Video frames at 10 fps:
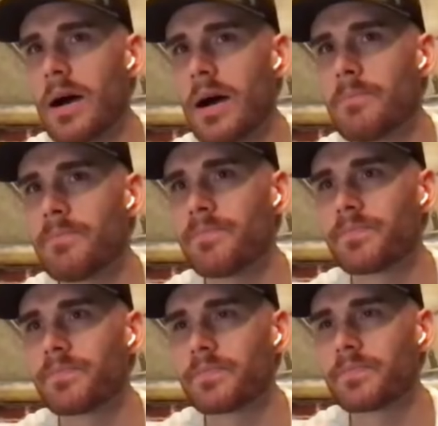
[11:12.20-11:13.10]
um
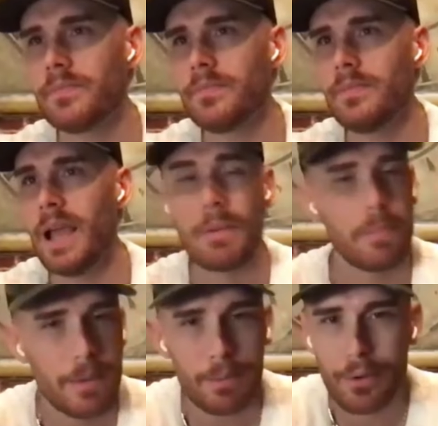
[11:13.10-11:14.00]
i
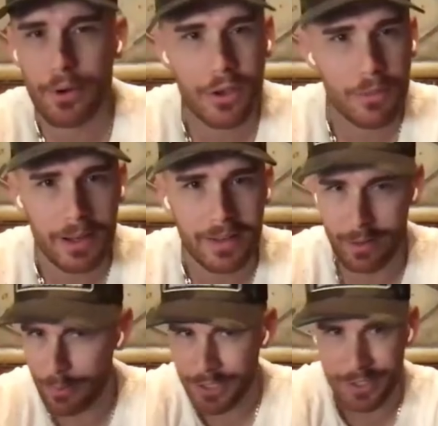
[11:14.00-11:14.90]
mean people are human
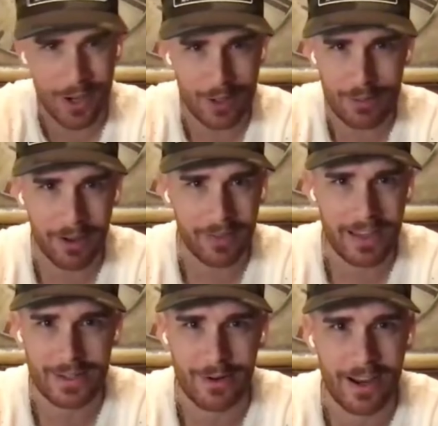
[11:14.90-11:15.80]
right we just talked about
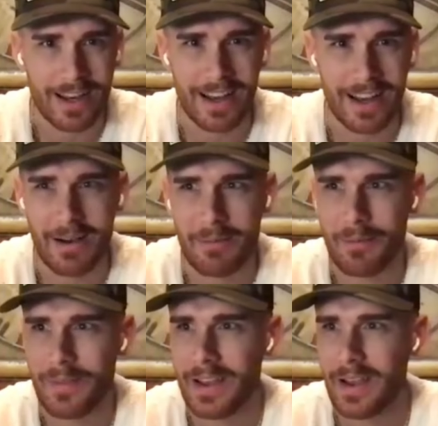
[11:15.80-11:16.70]
this right
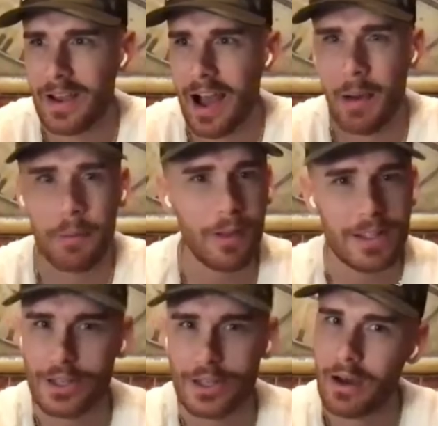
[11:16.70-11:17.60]
um i'm going to
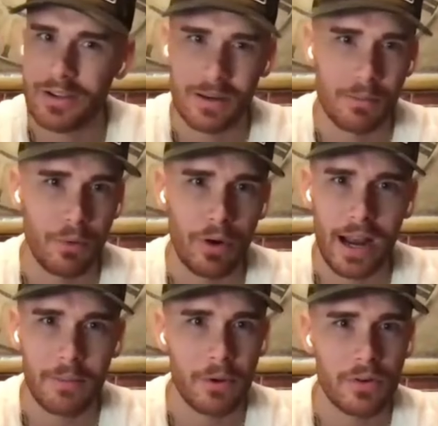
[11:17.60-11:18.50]
let you down at some
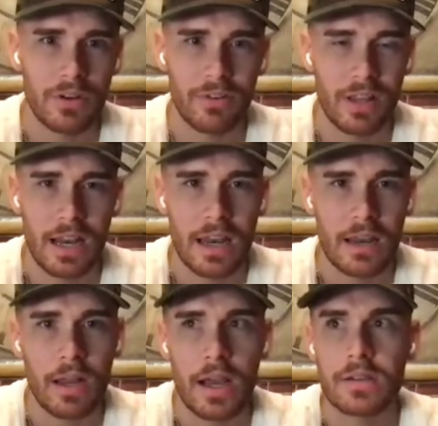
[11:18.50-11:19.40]
point i'm no different than
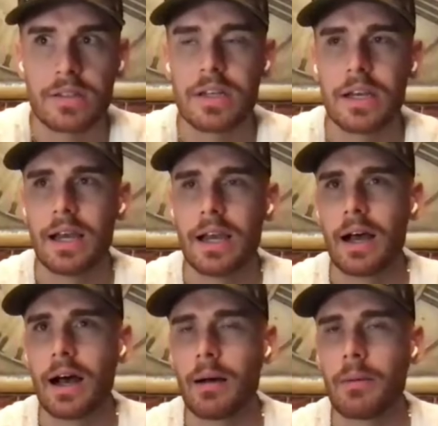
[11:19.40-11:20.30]
anyone else
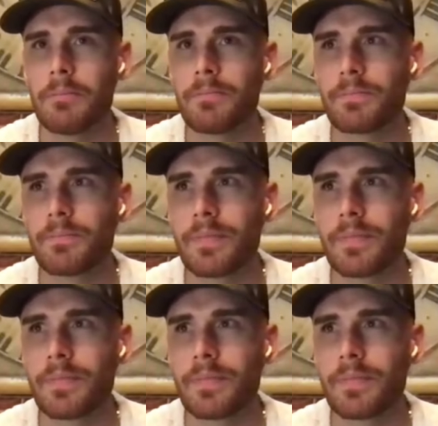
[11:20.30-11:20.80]
um